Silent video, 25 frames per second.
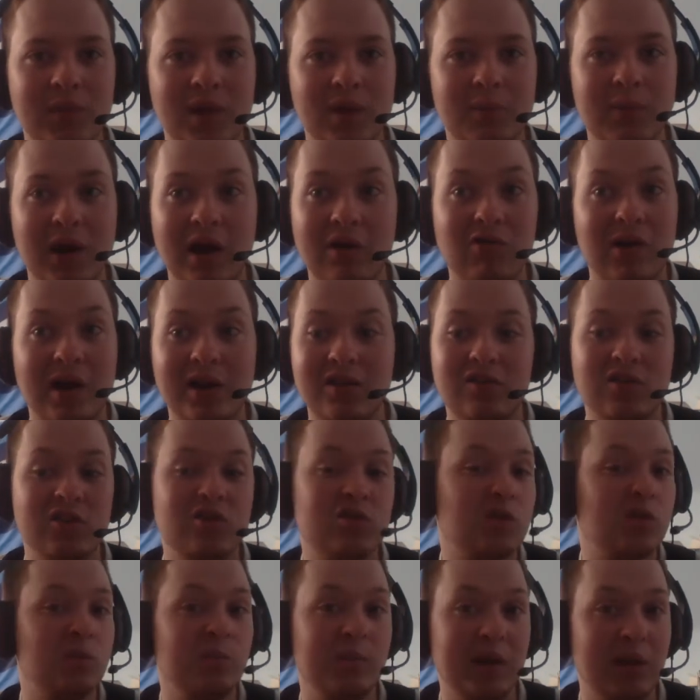by rights he
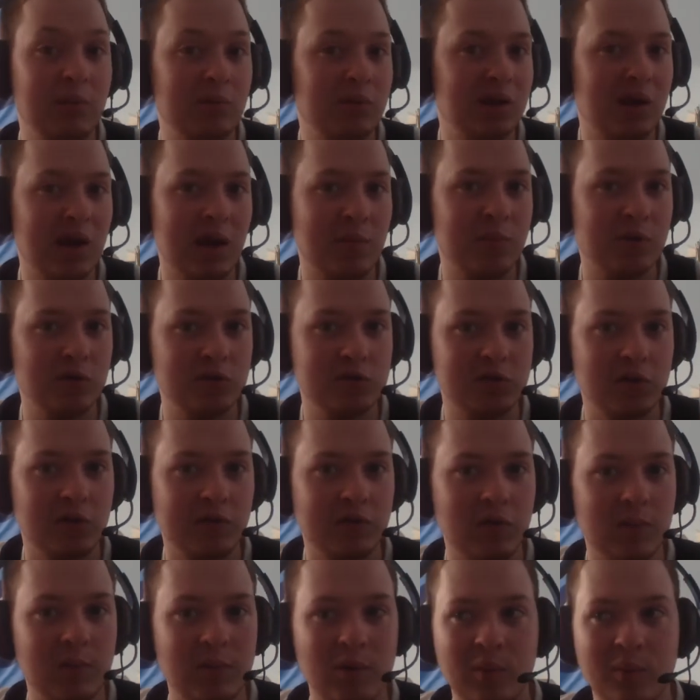shouldn't be able to get pushed off
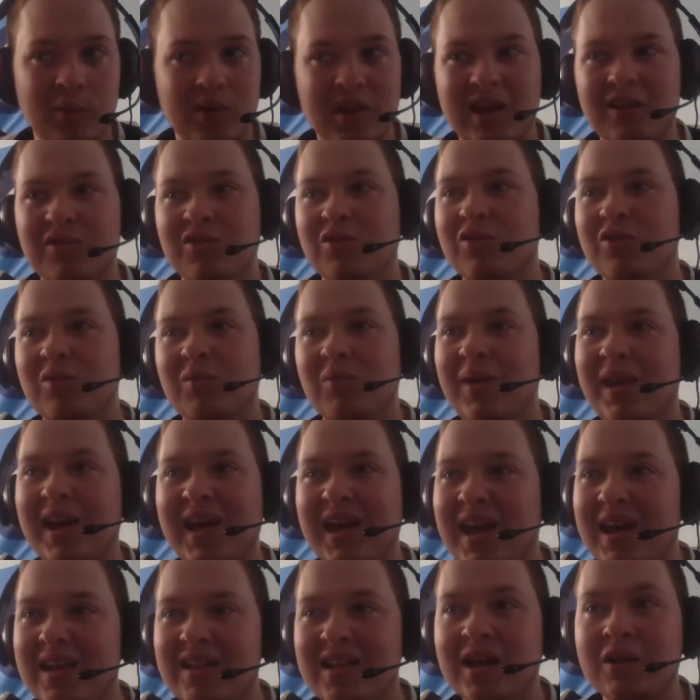the ball. But that
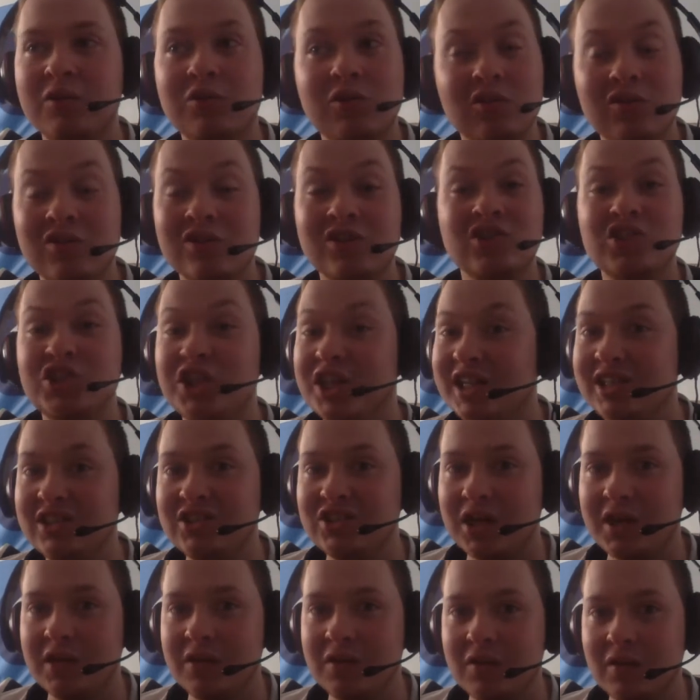doesn't change
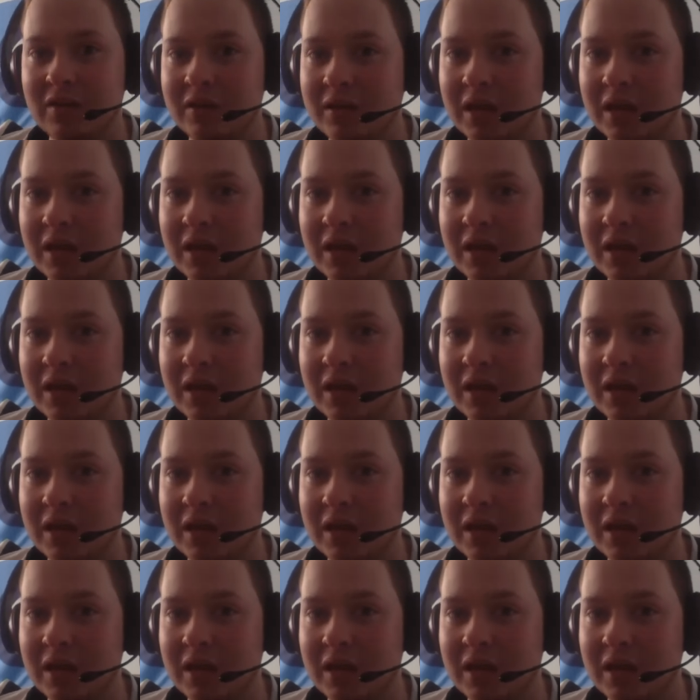anything.